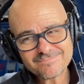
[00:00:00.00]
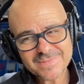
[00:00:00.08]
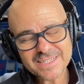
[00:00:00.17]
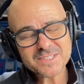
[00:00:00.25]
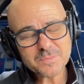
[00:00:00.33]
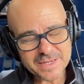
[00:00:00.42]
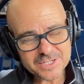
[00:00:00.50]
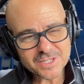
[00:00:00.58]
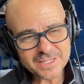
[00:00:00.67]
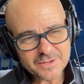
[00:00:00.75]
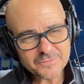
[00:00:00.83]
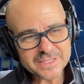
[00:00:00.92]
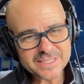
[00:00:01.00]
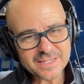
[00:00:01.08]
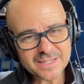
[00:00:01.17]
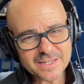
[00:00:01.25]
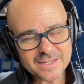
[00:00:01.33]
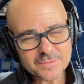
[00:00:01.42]
especially if it's
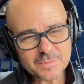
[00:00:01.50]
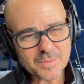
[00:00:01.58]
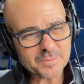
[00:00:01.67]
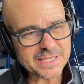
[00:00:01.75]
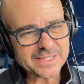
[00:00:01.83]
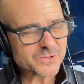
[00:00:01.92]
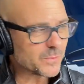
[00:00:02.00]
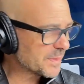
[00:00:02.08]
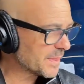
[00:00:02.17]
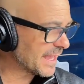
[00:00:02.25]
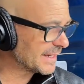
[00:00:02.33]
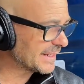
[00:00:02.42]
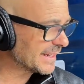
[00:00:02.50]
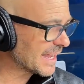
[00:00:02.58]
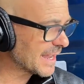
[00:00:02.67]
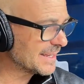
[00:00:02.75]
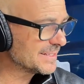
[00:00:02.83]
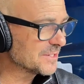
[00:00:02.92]
a piece with any
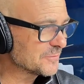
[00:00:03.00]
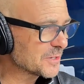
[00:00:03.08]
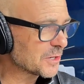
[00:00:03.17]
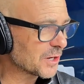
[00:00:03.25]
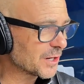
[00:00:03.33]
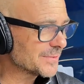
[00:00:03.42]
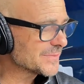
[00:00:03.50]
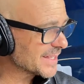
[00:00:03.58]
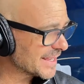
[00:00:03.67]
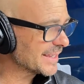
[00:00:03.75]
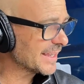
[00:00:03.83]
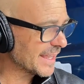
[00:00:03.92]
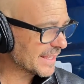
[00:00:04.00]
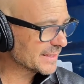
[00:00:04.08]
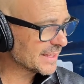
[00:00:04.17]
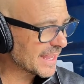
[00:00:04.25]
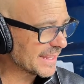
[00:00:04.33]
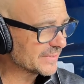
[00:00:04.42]
kind of curves, like a
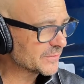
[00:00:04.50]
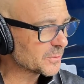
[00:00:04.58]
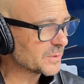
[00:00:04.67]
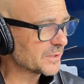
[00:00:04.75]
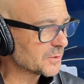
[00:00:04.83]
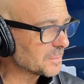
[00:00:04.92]
headlight or your